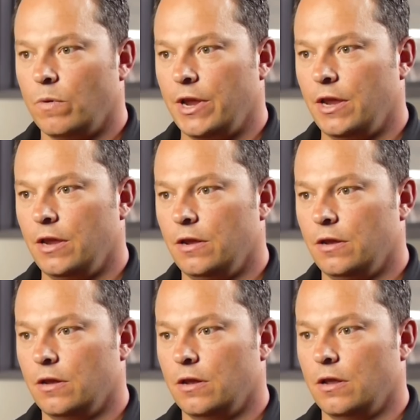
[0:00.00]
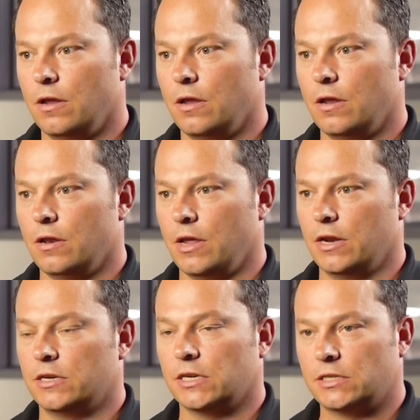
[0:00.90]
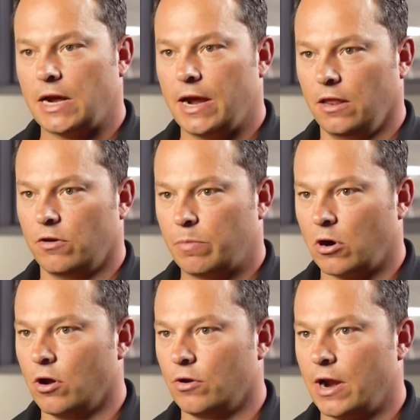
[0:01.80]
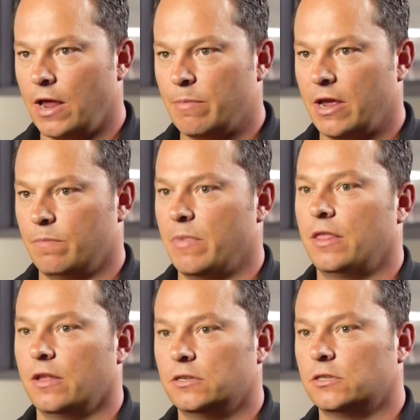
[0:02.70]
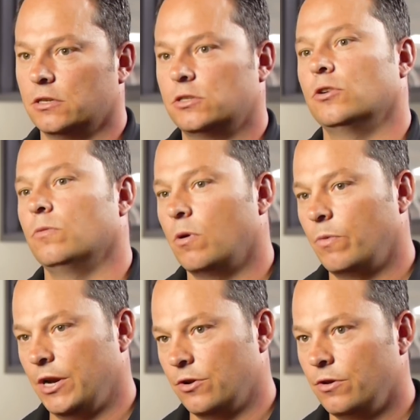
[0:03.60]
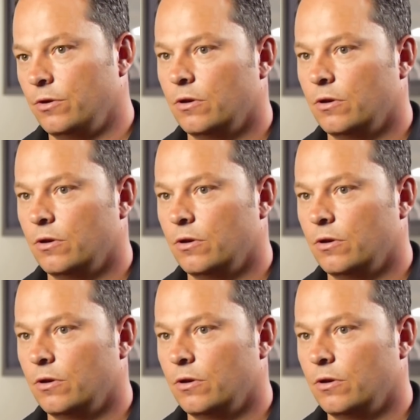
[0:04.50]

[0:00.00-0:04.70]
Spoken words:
We needed to tailor a program and methods to suit what we do.